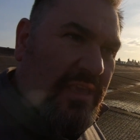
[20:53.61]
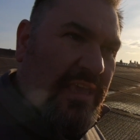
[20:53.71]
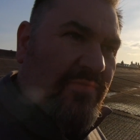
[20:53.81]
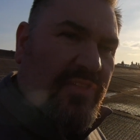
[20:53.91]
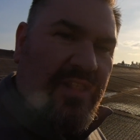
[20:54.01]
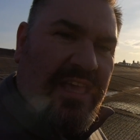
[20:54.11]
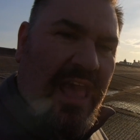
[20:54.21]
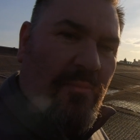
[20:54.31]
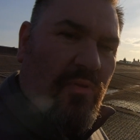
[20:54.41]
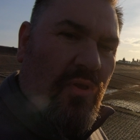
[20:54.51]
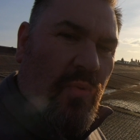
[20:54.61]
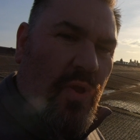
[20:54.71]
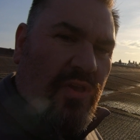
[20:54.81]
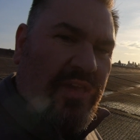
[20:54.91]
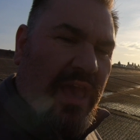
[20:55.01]
giving the camera a
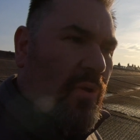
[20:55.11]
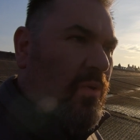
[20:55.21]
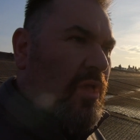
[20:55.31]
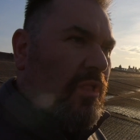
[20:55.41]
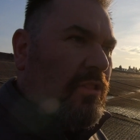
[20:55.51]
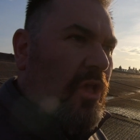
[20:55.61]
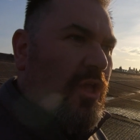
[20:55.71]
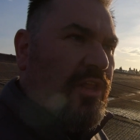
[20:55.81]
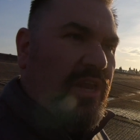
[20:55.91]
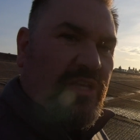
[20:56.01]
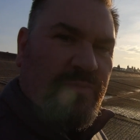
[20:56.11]
workout, learning its